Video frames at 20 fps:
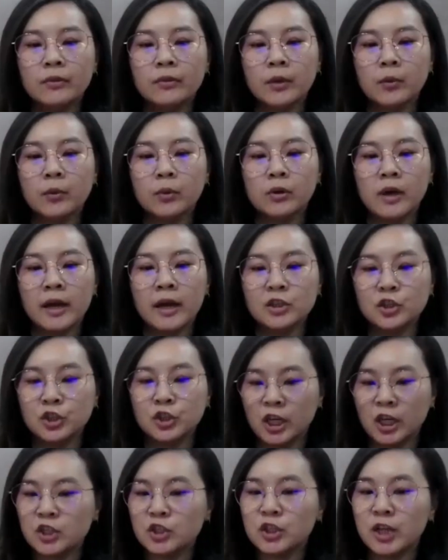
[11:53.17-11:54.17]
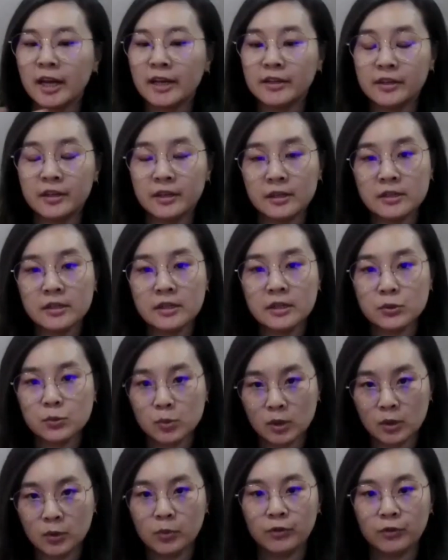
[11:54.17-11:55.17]
they will exchange ideas
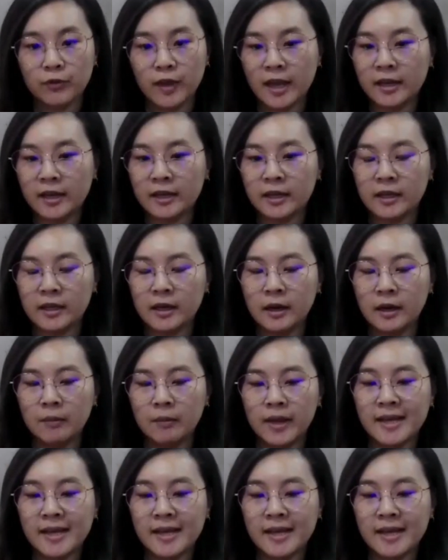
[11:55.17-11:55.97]
as well with any